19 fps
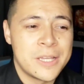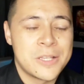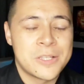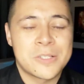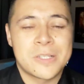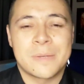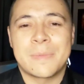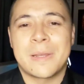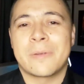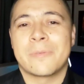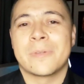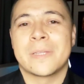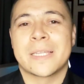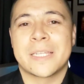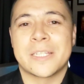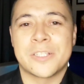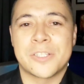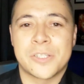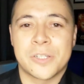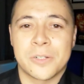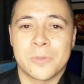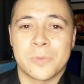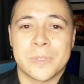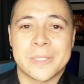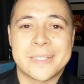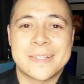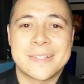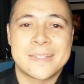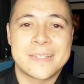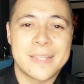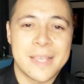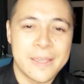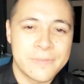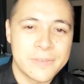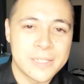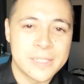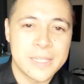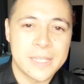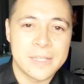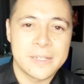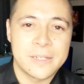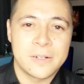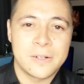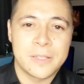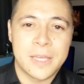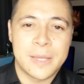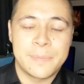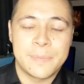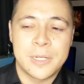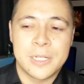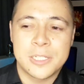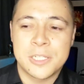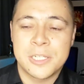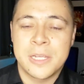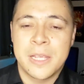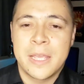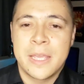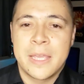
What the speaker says: so I'm not really concerned with saving data all that much.